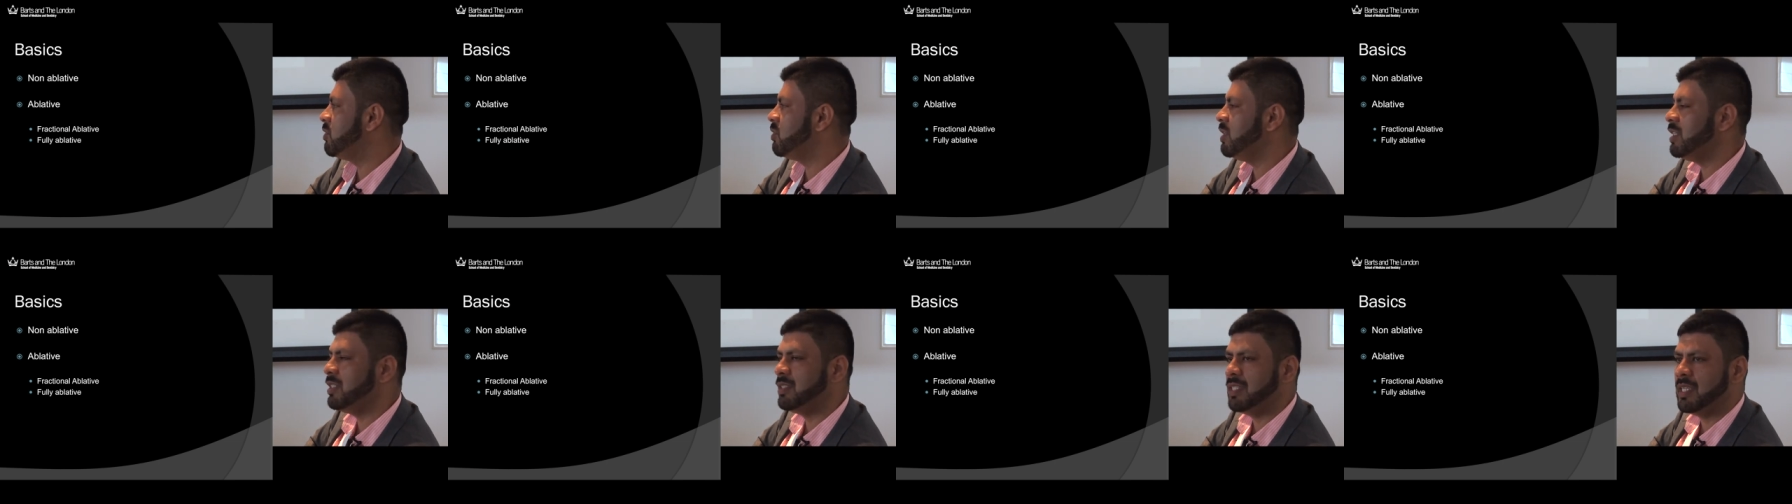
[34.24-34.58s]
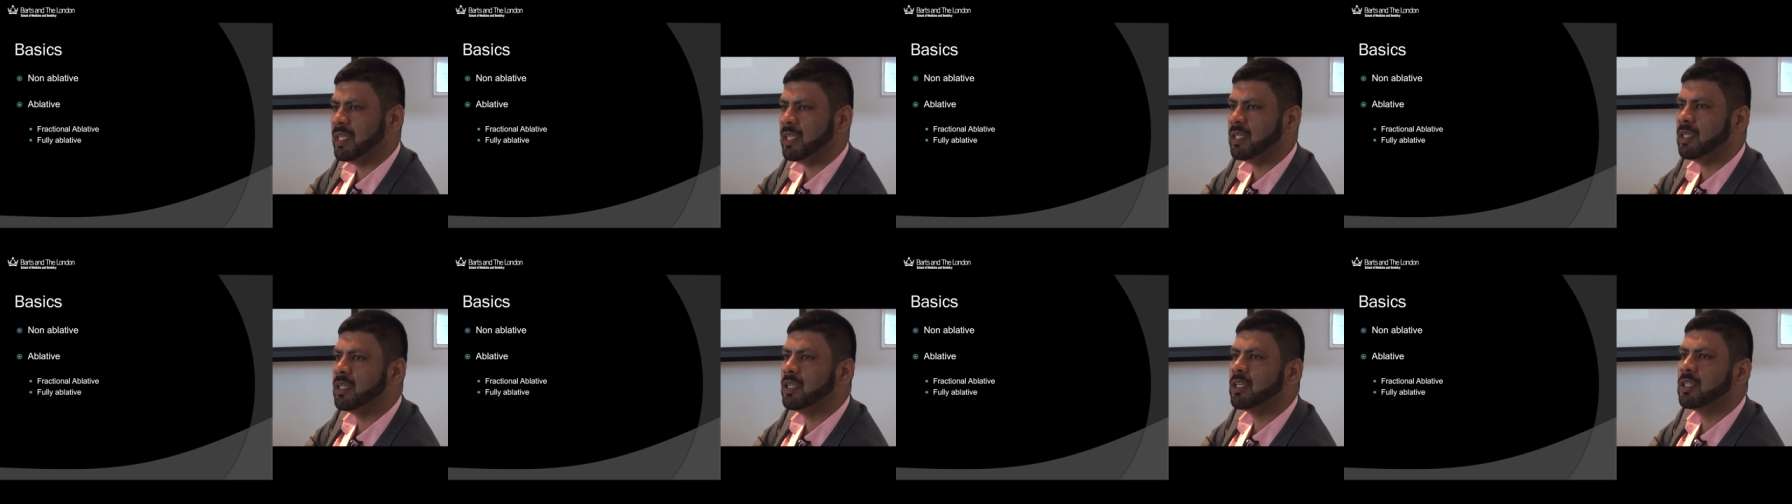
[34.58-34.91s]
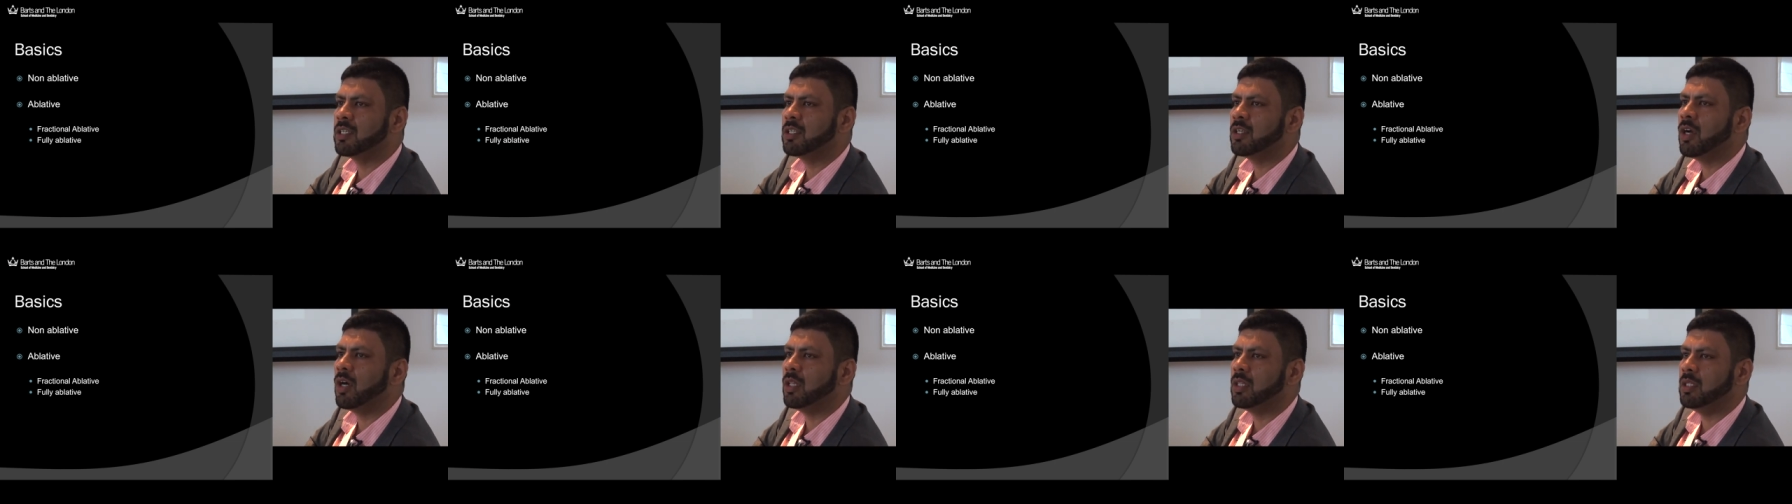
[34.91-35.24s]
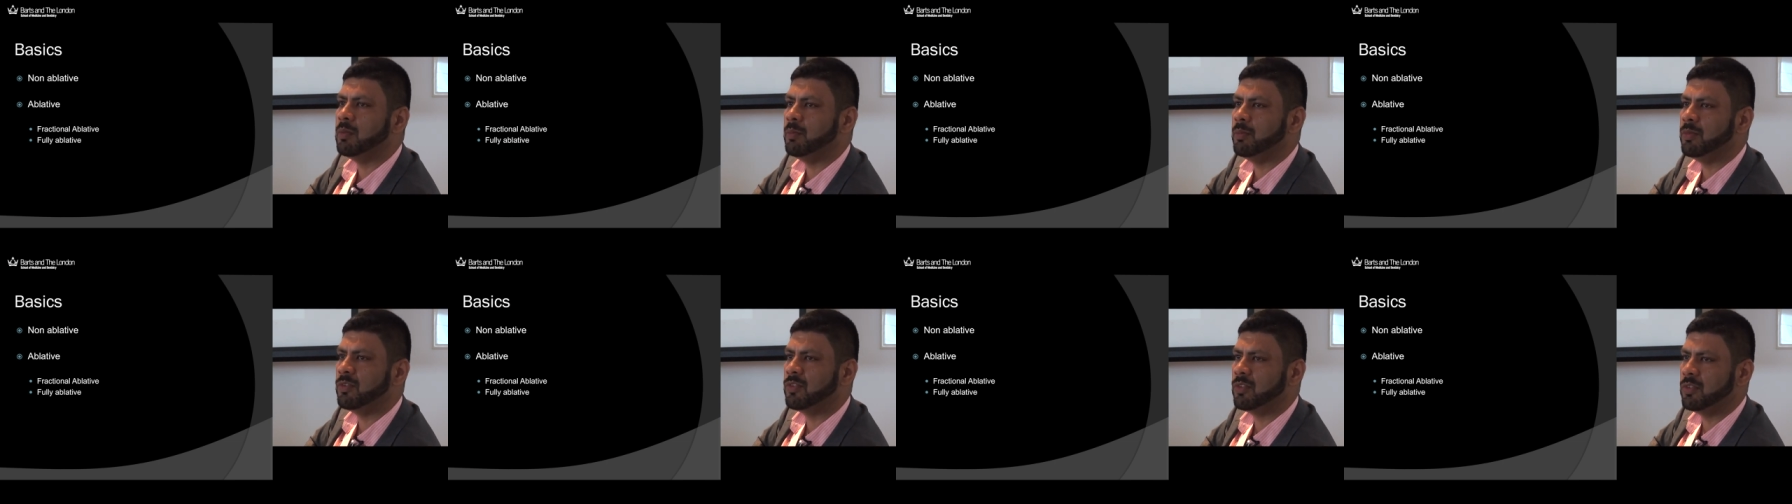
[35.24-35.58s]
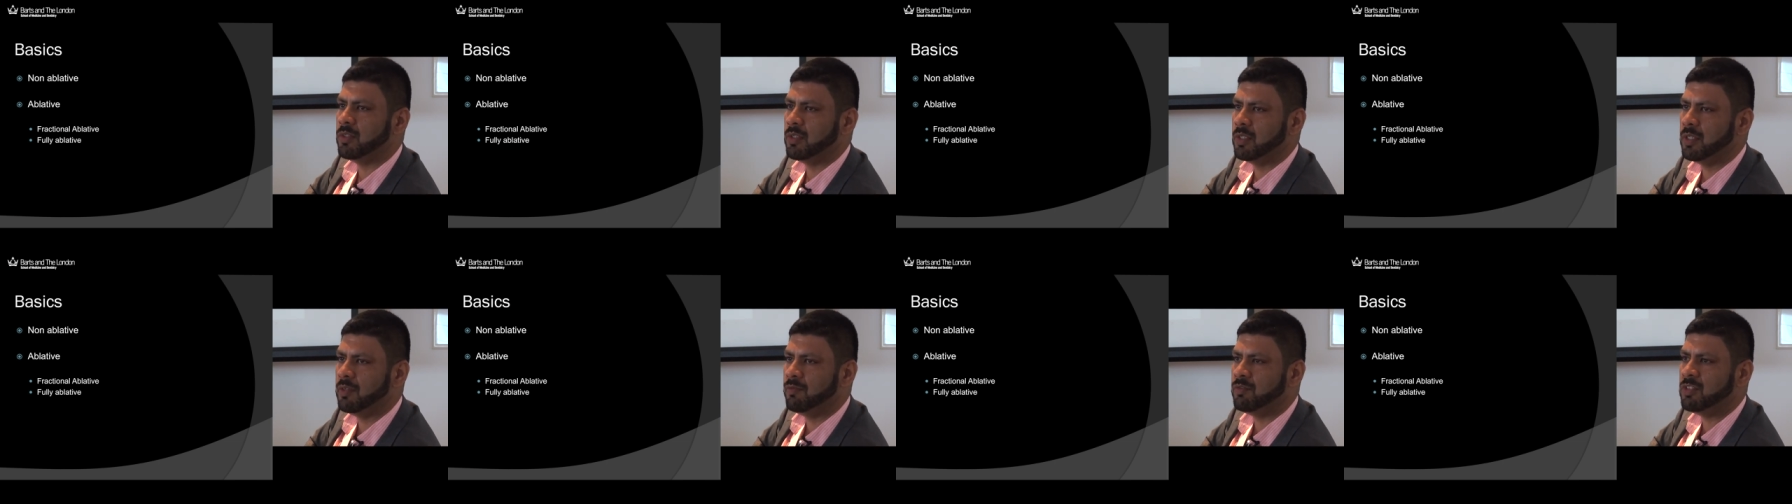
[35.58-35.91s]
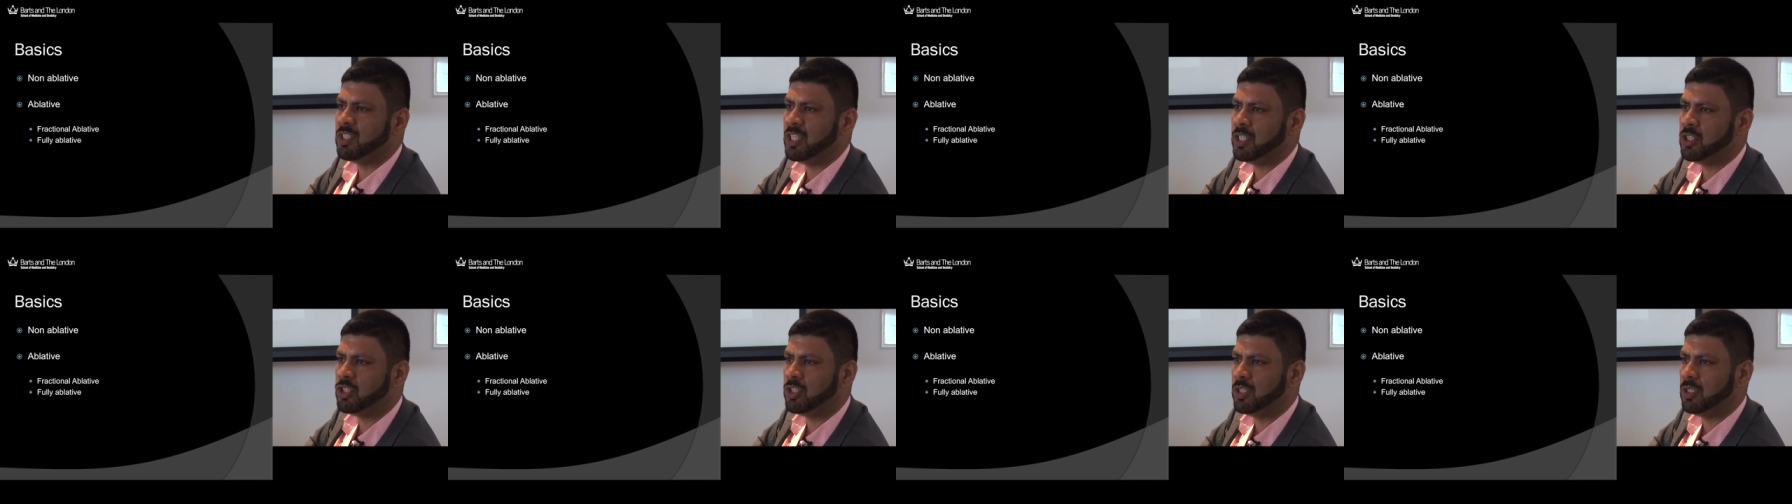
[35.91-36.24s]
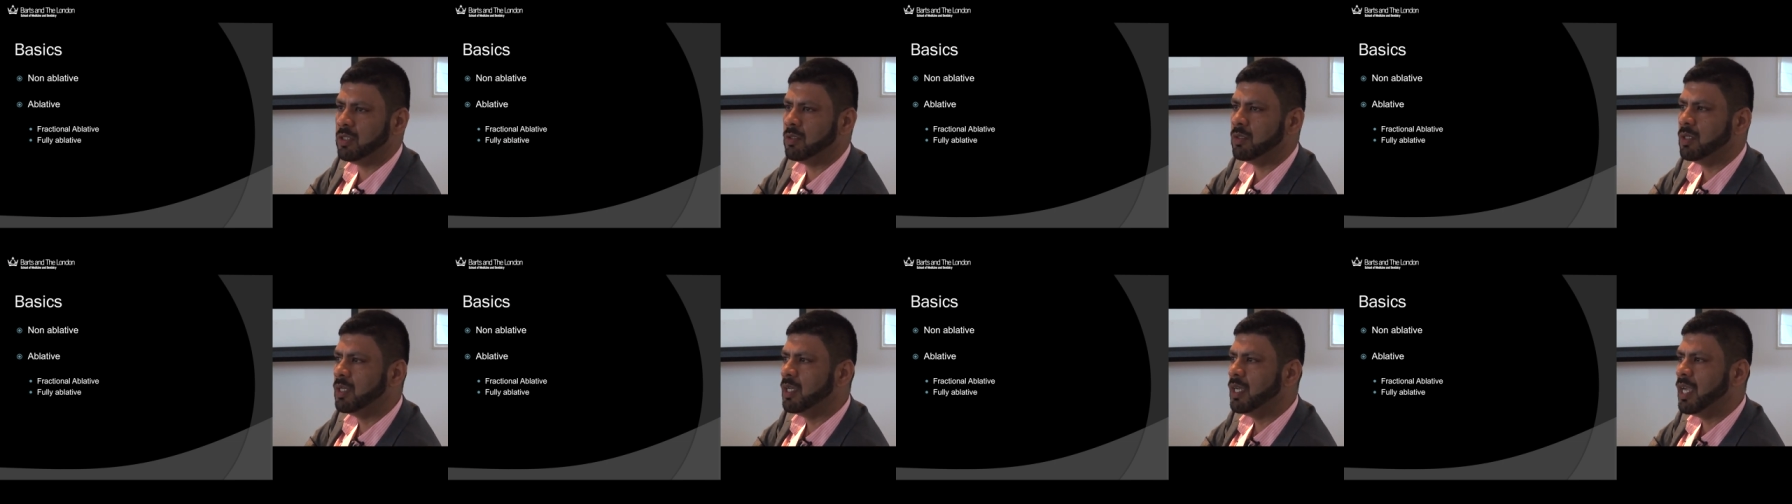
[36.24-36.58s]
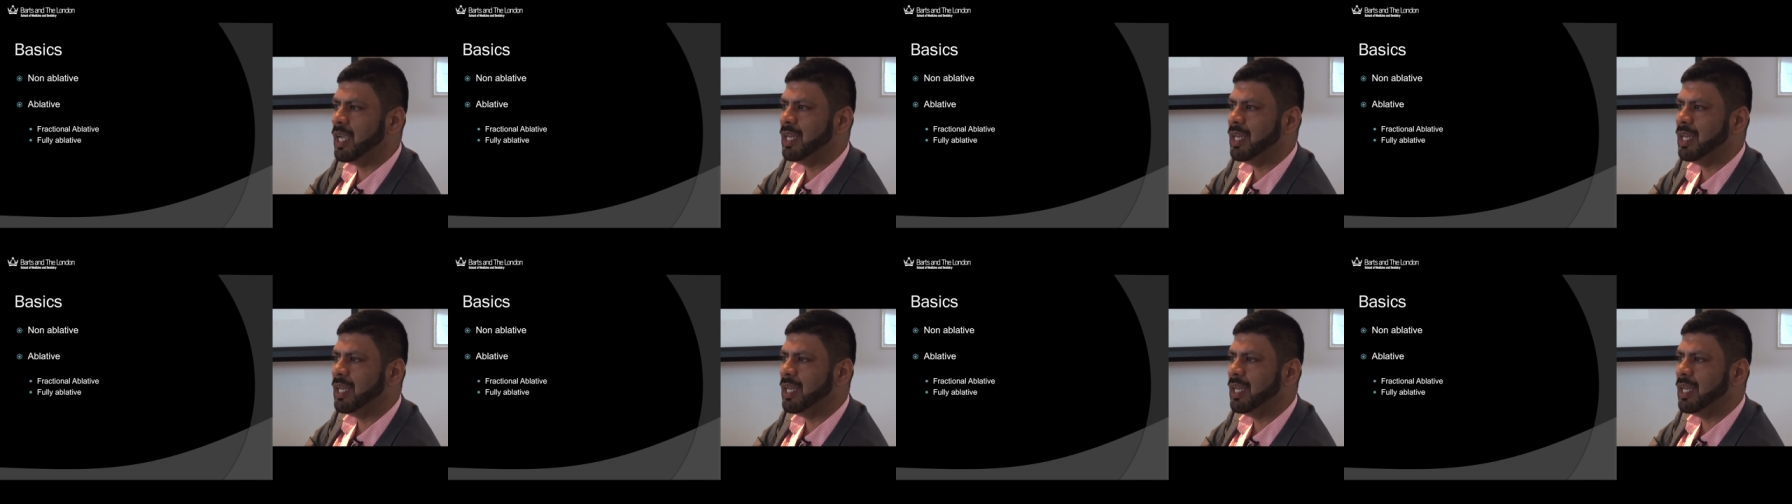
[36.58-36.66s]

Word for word: treating columns of tissue